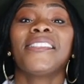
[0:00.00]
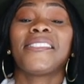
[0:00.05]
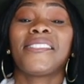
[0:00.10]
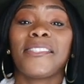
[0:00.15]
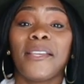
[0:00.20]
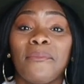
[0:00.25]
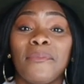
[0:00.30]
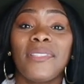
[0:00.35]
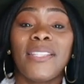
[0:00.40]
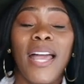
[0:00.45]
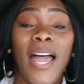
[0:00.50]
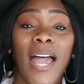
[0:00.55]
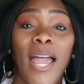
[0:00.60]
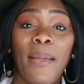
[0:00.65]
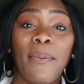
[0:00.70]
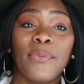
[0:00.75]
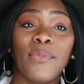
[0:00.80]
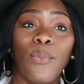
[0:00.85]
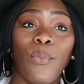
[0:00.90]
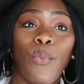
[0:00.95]

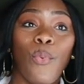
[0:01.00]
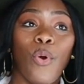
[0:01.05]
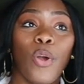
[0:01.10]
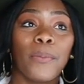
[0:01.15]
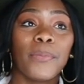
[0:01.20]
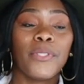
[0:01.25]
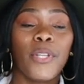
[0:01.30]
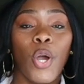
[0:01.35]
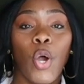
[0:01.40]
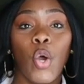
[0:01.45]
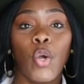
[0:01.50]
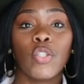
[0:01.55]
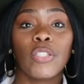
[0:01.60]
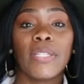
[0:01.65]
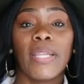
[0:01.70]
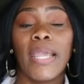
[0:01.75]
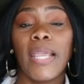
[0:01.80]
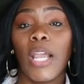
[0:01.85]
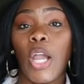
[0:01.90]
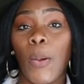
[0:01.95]
sometimes warm tones
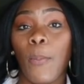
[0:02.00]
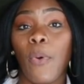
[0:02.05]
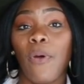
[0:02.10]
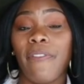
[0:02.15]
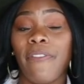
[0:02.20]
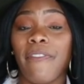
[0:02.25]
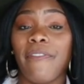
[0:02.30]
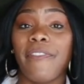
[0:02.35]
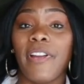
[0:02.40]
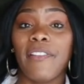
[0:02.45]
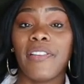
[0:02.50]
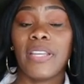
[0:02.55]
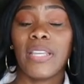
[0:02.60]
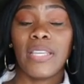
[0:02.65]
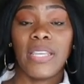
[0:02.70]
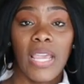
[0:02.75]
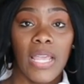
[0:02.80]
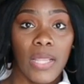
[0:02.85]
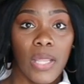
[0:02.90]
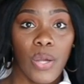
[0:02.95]
can come off very
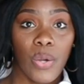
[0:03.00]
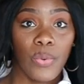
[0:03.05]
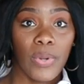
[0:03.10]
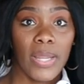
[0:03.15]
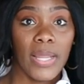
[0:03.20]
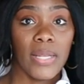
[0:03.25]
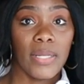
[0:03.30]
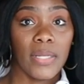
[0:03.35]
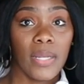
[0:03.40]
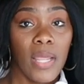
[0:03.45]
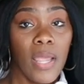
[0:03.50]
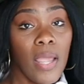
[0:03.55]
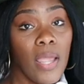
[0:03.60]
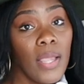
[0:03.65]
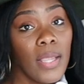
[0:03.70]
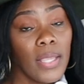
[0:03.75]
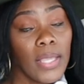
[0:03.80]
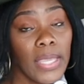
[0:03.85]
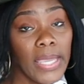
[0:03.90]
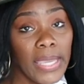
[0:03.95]
yellow in
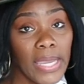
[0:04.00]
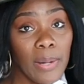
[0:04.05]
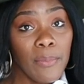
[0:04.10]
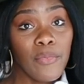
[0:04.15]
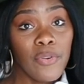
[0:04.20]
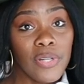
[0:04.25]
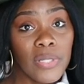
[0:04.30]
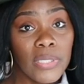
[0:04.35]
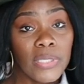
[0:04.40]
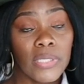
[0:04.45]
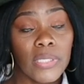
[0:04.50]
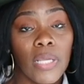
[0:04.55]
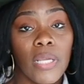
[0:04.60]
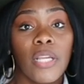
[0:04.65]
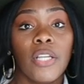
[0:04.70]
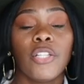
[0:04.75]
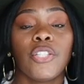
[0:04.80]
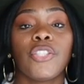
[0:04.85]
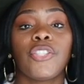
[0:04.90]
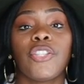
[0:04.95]
cameras.
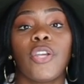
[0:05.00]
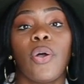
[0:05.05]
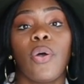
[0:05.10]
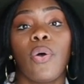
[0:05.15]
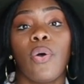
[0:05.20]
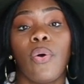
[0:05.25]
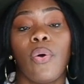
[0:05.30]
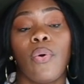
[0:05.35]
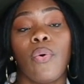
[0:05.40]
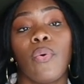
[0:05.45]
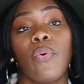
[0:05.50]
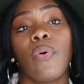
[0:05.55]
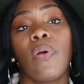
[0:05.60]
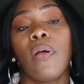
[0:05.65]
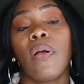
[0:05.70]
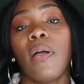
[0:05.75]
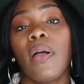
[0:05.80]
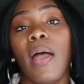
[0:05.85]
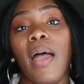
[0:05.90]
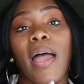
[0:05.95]
So
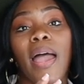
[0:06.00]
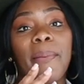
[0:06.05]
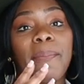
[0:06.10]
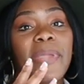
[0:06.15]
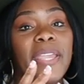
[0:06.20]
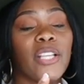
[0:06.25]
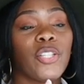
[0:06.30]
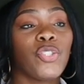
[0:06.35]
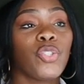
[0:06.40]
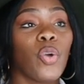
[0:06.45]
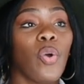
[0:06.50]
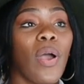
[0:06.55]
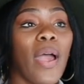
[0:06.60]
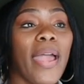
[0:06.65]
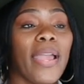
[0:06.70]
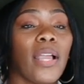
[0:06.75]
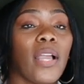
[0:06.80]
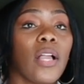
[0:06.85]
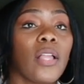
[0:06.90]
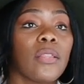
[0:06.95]
I make sure
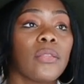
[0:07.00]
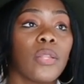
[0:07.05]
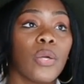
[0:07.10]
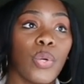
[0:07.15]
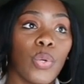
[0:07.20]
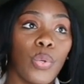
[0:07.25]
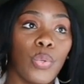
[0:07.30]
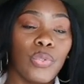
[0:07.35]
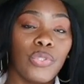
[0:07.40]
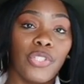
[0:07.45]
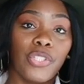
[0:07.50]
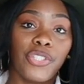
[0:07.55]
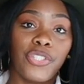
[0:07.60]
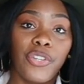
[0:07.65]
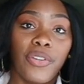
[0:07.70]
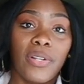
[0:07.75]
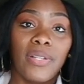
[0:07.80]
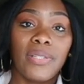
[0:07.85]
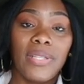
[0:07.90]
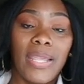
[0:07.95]
I close
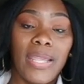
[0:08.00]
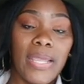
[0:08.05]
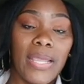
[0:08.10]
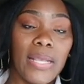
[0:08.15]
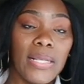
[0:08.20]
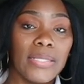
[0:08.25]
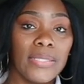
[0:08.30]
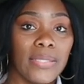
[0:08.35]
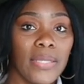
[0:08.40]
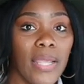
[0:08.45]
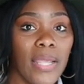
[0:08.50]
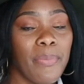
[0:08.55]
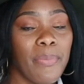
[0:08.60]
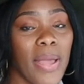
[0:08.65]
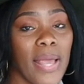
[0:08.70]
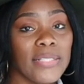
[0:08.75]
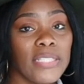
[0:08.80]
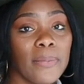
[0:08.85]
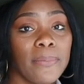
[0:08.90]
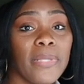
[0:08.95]
certain things
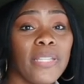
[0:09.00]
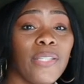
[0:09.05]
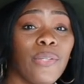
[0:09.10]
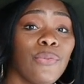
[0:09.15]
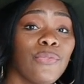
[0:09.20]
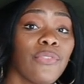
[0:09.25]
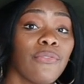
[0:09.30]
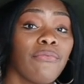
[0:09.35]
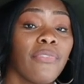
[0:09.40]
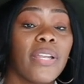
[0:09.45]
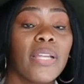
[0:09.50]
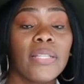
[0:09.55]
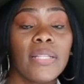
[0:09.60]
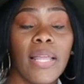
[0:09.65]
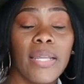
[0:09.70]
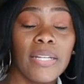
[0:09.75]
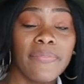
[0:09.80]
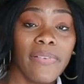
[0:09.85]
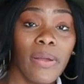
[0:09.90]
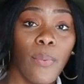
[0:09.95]
possibly use a ring
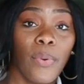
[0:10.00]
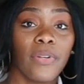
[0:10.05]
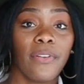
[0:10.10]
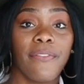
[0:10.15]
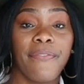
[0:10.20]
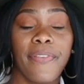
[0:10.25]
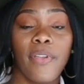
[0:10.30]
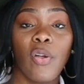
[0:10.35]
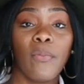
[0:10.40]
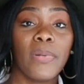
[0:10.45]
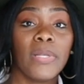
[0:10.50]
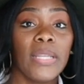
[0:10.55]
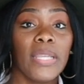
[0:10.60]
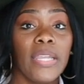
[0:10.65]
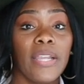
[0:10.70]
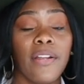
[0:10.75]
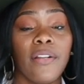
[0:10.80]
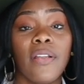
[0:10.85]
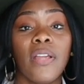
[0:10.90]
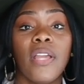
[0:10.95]
light if I want to film in
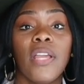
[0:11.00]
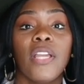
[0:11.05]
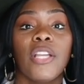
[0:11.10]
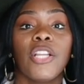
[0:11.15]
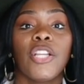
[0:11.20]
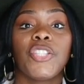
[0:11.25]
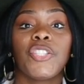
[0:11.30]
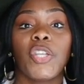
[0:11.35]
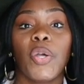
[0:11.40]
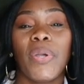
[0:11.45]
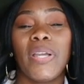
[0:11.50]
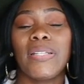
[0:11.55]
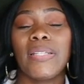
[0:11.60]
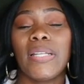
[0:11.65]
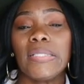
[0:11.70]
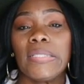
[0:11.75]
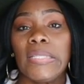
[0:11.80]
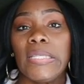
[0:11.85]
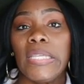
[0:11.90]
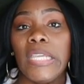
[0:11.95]
here so it
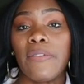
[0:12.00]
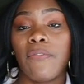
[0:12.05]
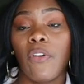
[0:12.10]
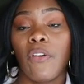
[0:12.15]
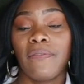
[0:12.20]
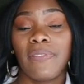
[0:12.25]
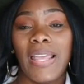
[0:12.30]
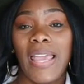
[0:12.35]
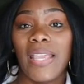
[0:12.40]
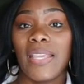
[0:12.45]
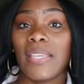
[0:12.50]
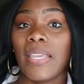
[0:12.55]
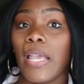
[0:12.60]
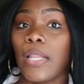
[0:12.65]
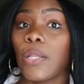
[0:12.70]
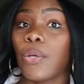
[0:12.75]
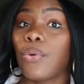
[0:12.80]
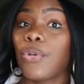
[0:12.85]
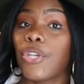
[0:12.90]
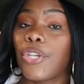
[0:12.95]
doesn't give off that
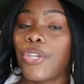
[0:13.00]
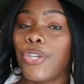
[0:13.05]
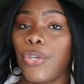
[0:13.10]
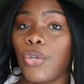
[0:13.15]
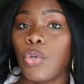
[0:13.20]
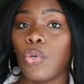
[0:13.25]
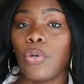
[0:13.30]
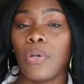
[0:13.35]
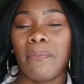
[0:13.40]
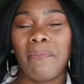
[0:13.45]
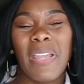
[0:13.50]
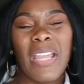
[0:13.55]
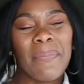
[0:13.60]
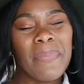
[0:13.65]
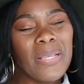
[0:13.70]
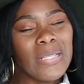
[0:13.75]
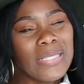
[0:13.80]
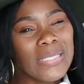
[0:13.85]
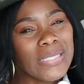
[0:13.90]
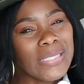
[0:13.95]
yellow hue.
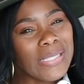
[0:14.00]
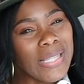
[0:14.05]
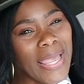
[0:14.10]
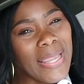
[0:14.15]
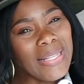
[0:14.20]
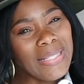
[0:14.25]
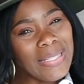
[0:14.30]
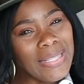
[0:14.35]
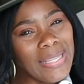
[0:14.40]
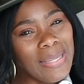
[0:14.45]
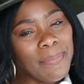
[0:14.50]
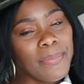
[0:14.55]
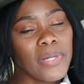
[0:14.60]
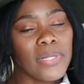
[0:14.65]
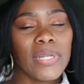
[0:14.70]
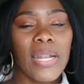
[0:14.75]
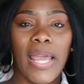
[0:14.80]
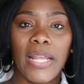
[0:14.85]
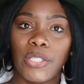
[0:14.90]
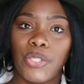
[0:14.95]
Maybe slightly, but
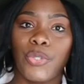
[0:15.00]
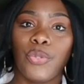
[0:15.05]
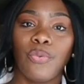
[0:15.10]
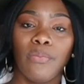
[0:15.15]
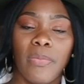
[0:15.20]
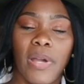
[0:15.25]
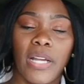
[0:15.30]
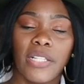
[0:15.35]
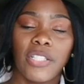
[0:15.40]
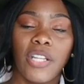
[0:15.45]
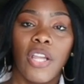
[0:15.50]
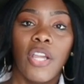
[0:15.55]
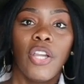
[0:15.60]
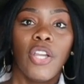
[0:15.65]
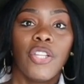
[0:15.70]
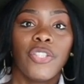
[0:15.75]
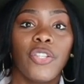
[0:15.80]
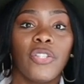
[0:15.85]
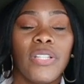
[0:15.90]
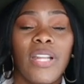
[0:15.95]
not too much.
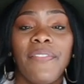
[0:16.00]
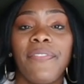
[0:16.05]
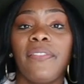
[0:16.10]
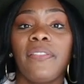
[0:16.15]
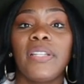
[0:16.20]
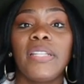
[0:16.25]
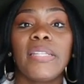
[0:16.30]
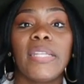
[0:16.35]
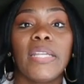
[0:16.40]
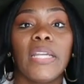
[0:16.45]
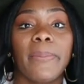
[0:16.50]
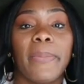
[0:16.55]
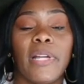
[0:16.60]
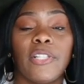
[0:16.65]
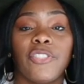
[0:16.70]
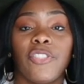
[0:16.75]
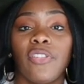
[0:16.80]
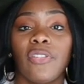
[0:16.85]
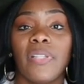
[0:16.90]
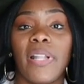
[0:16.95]
So definitely think
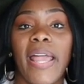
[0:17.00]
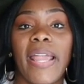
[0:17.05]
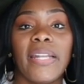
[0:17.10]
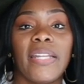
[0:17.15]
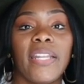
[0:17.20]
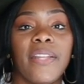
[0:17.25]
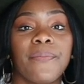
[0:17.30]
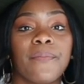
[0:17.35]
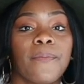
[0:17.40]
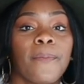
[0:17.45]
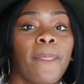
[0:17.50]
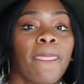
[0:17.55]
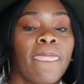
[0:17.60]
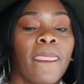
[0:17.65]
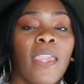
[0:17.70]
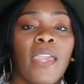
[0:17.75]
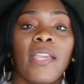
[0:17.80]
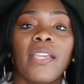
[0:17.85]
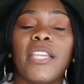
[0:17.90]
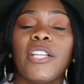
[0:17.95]
about your lighting.
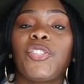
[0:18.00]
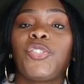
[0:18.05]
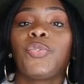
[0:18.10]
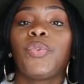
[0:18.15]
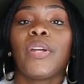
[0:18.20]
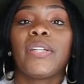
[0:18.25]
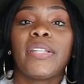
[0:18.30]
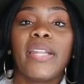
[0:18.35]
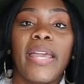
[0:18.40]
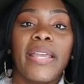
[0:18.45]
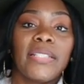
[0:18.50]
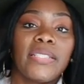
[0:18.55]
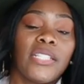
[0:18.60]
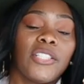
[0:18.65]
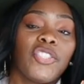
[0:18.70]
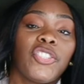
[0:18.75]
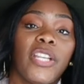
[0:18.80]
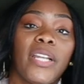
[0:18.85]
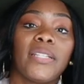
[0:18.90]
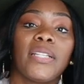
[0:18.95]
Get you a nice
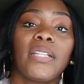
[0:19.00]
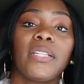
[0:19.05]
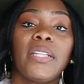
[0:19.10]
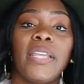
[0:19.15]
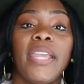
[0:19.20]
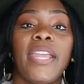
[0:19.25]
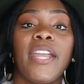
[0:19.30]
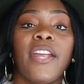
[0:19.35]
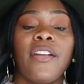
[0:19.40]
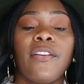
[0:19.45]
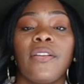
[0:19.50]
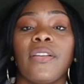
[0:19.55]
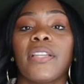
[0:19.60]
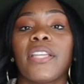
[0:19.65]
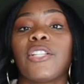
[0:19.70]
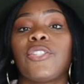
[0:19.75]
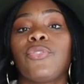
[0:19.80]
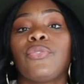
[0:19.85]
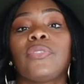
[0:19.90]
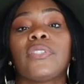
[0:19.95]
chandelier.
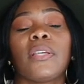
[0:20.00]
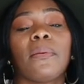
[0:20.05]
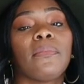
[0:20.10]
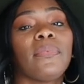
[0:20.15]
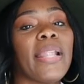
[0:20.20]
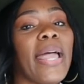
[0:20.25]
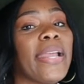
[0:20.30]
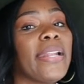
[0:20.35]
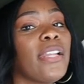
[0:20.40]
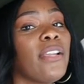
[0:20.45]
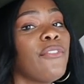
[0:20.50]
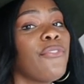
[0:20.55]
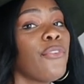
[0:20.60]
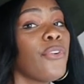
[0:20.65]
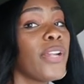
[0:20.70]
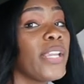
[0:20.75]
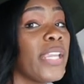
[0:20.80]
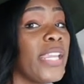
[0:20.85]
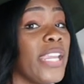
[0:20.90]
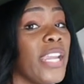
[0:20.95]
Get you some lighting
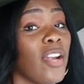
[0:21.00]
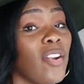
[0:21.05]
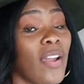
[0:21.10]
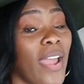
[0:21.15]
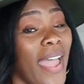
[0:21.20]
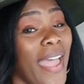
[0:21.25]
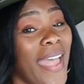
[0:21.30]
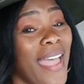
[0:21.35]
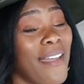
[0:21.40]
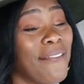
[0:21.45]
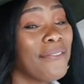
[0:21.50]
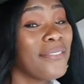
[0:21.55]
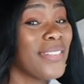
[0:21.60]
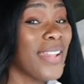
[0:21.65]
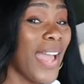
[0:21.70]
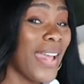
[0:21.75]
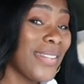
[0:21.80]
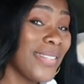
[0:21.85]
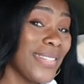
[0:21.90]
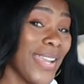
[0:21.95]
for here. I have
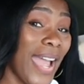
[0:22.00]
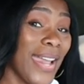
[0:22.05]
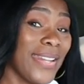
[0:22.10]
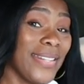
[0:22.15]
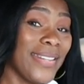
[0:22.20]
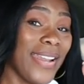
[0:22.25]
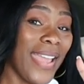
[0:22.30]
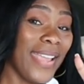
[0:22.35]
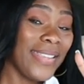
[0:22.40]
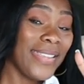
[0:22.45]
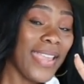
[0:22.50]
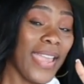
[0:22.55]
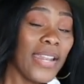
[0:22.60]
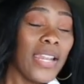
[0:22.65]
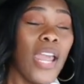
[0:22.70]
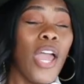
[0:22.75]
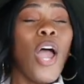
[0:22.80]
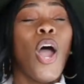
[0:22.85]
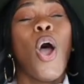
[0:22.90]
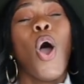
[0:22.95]
not gotten that yet